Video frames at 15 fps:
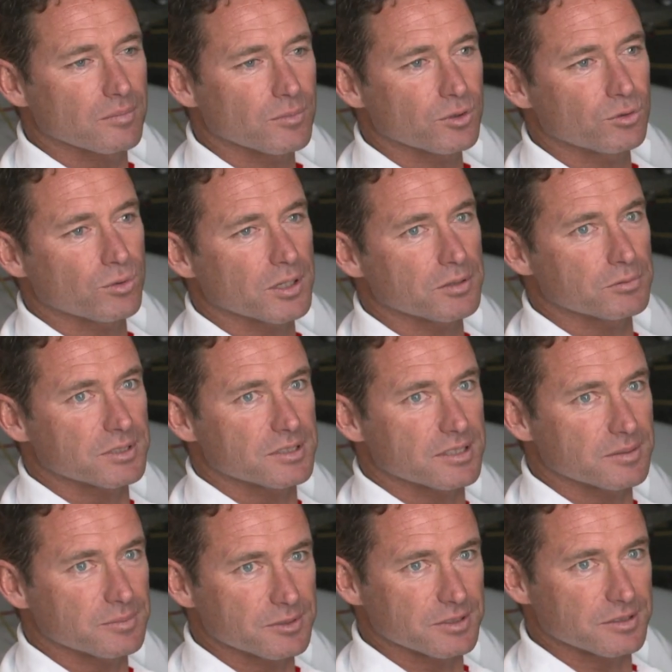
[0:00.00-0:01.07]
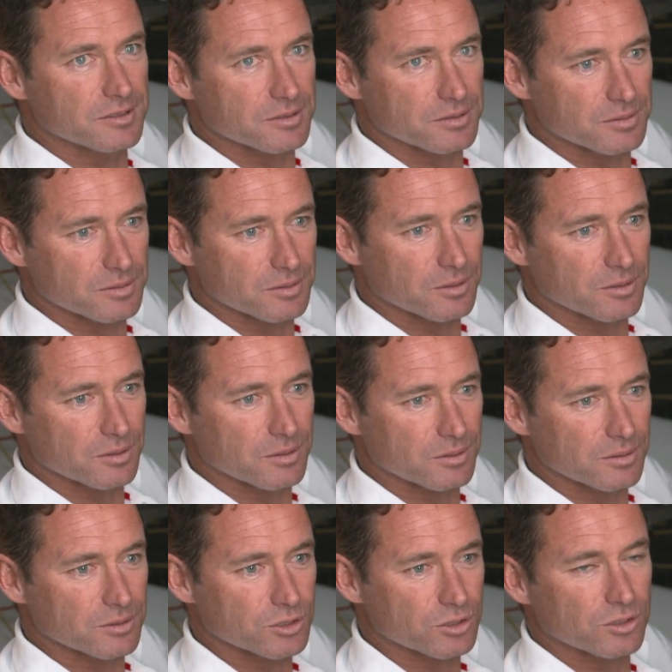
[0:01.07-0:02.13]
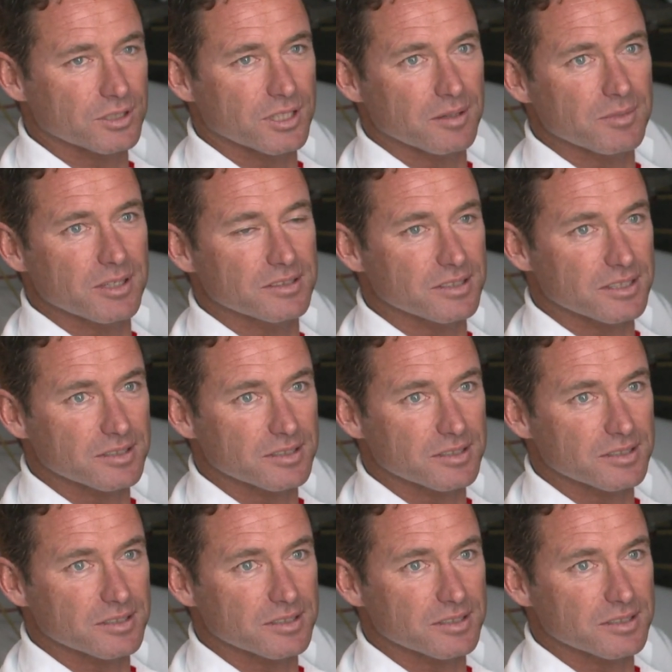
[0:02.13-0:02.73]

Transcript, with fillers: But why we sleep this uh, short time like